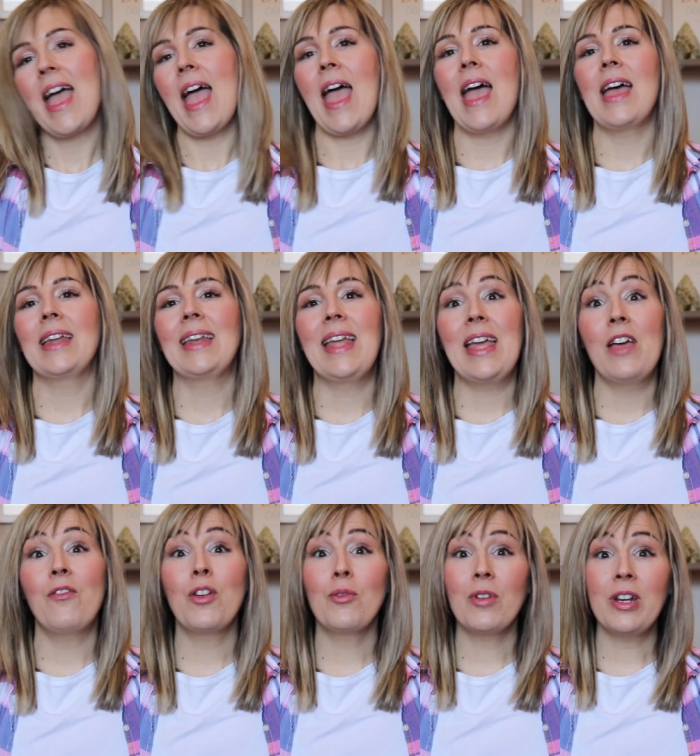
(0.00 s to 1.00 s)
and if
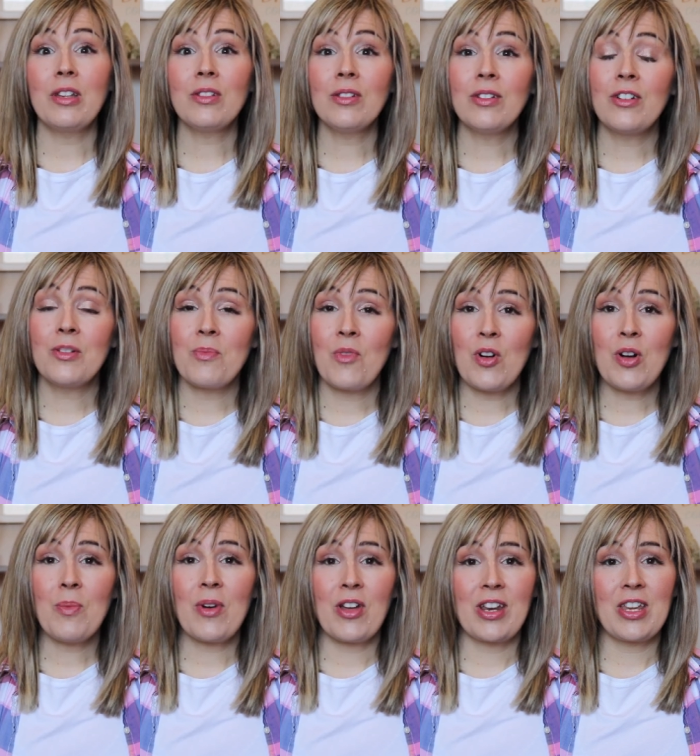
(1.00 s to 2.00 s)
you wanted to learn more
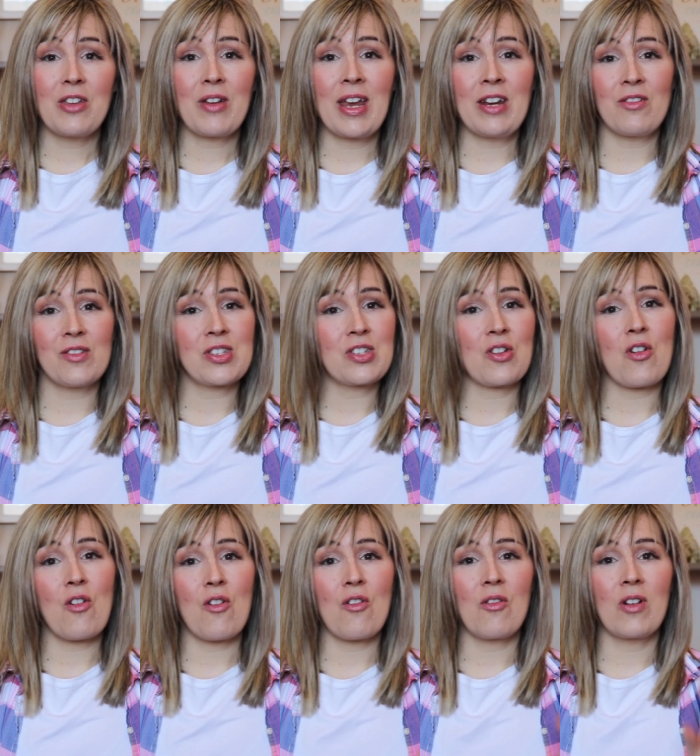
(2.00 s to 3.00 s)
about it you can
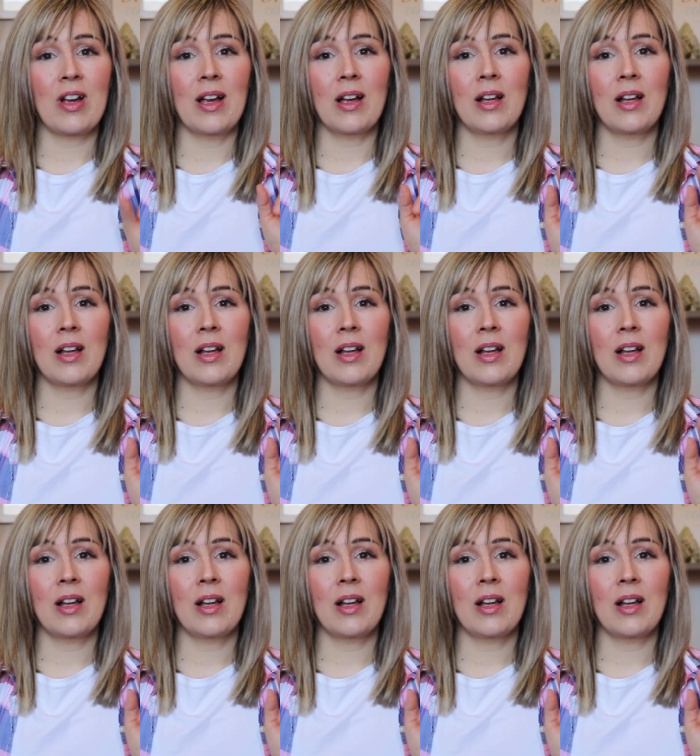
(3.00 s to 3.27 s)
also